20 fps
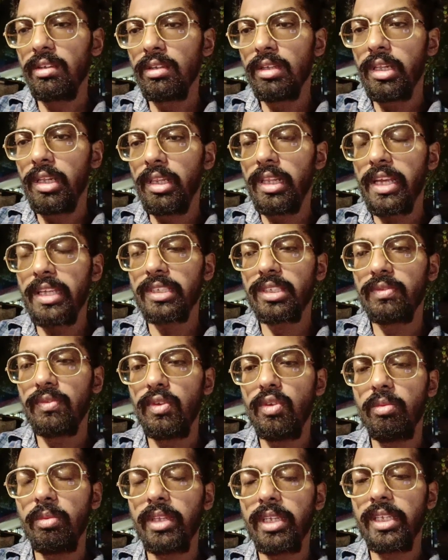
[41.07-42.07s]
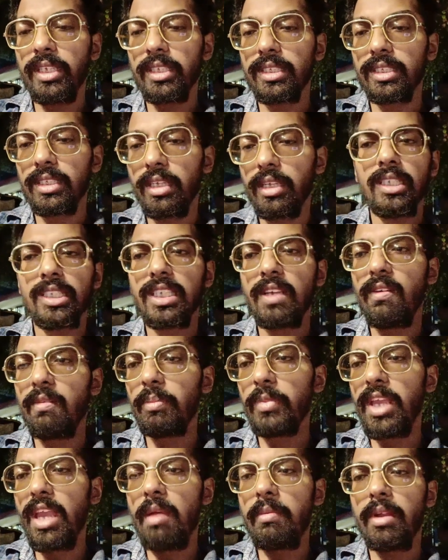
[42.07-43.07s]
last few minutes, 7
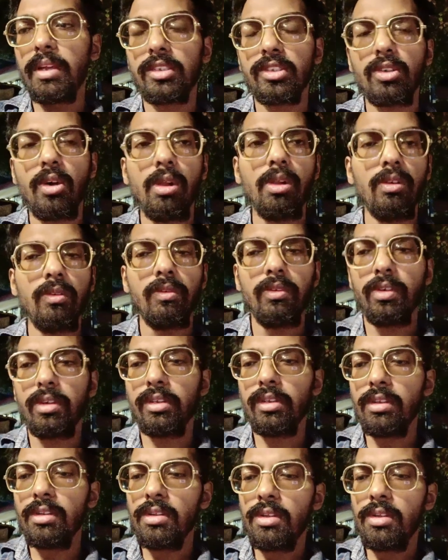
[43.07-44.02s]
PM and it's all over.